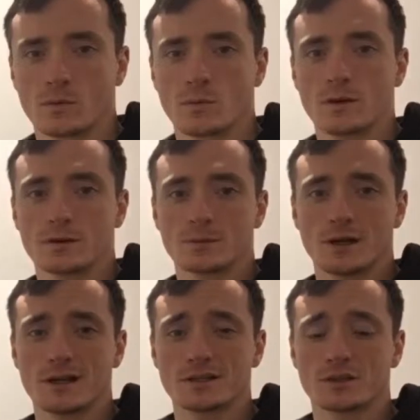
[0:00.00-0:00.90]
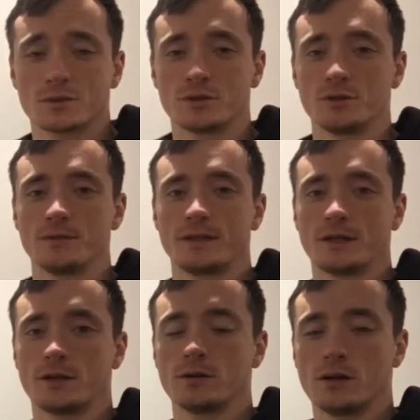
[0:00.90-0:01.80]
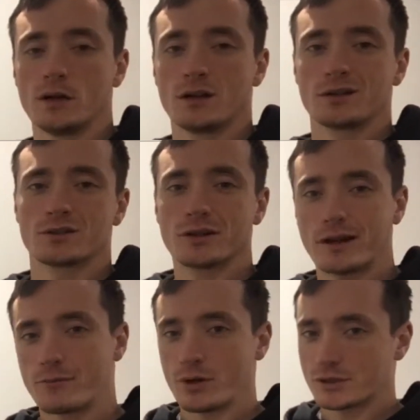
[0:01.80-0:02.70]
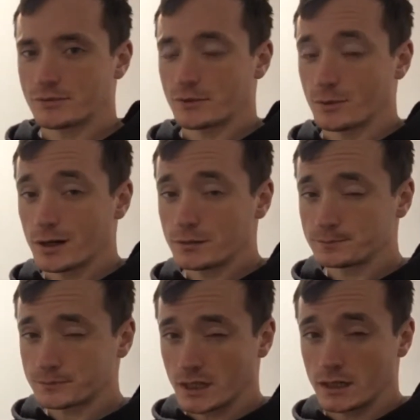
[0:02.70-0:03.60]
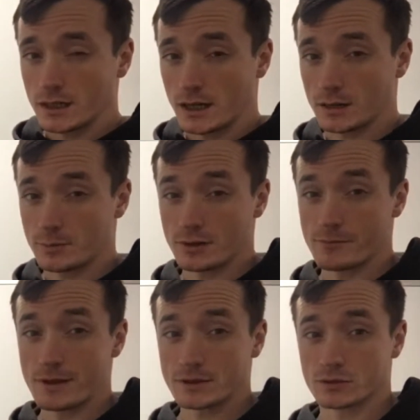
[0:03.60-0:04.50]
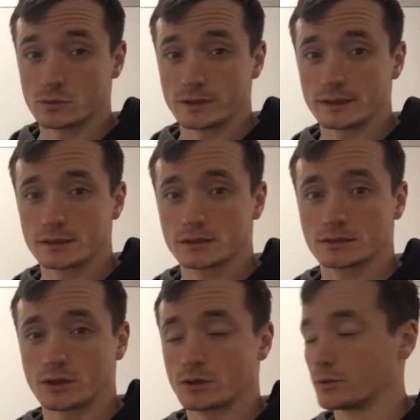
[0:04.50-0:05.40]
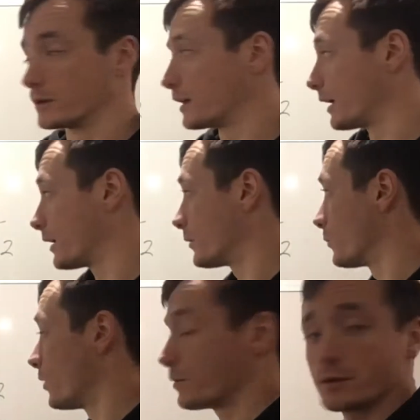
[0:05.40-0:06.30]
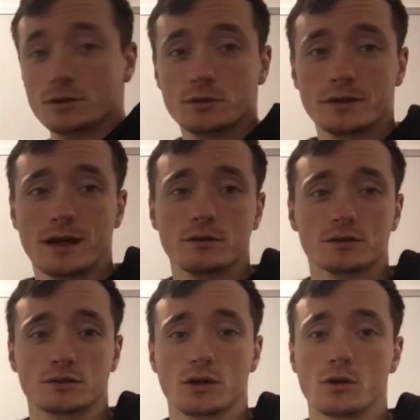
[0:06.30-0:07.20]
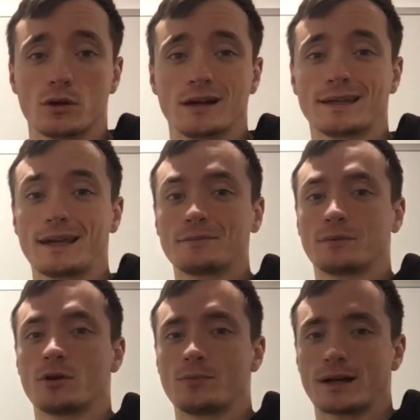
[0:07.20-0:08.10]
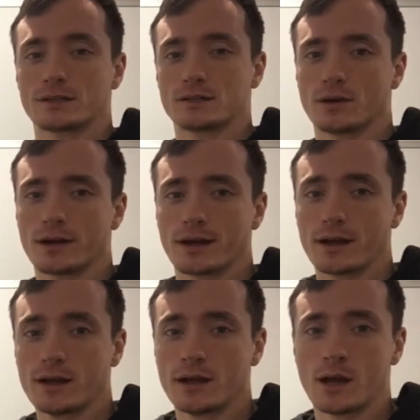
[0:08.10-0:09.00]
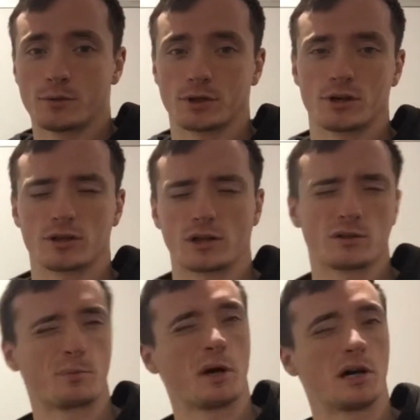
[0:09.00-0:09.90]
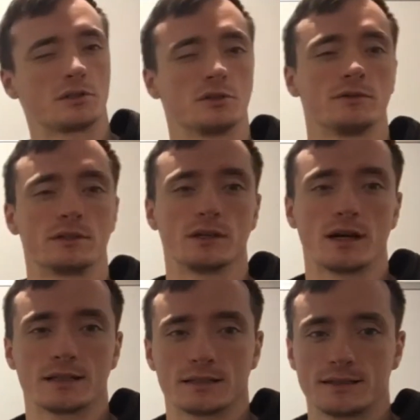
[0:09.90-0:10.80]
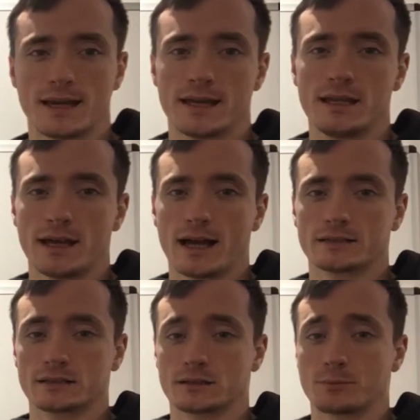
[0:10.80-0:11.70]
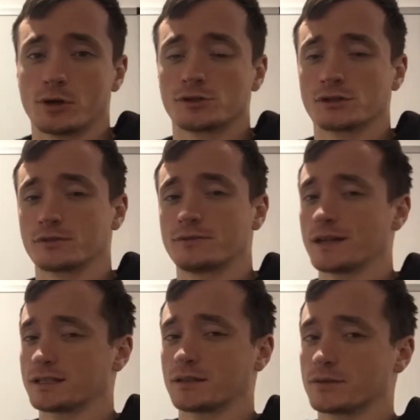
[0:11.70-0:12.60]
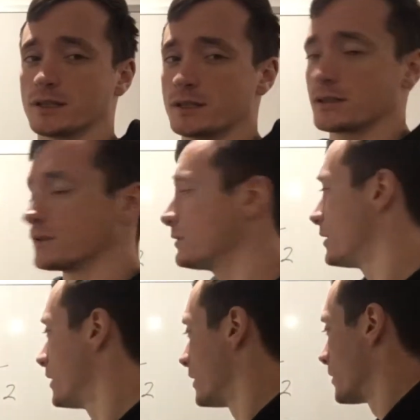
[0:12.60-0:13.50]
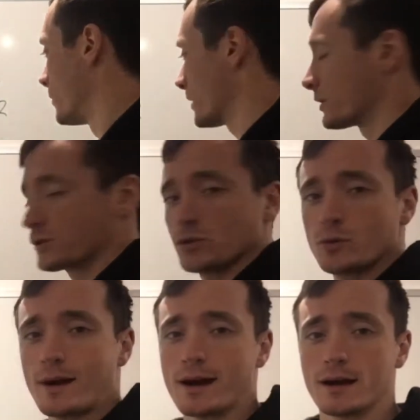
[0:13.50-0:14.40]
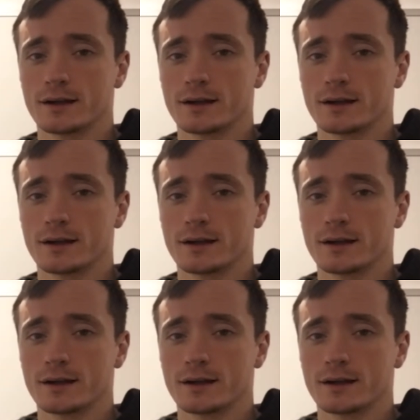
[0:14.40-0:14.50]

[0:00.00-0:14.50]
Welcome guys to a new video. Sorry I haven't posted for a while. Had a pretty mental week. So what I'm going to do now is going back to diet. We're going to go to part 2 of the diet. Today, as it's approaching the festive season, we're going to talk about